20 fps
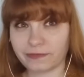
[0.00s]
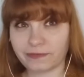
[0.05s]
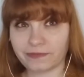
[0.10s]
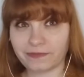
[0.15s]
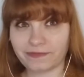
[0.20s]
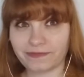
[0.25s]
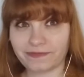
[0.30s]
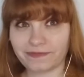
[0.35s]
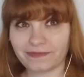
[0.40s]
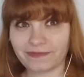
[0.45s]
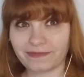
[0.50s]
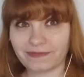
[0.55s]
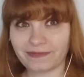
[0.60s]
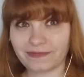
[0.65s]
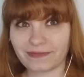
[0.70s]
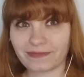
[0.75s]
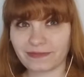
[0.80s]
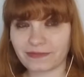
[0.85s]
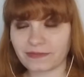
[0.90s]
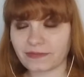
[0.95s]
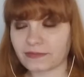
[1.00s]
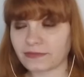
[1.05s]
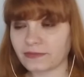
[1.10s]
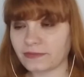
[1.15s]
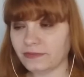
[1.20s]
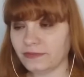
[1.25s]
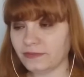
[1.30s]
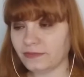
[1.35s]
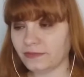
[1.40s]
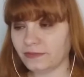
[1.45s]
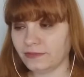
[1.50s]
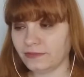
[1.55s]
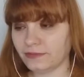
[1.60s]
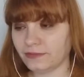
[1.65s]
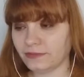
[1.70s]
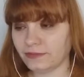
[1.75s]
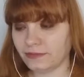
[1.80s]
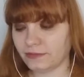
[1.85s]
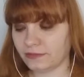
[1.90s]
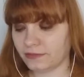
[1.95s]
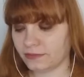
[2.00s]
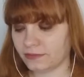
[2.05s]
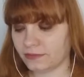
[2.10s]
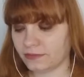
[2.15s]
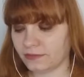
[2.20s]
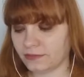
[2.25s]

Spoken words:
No words are spoken by the person on screen.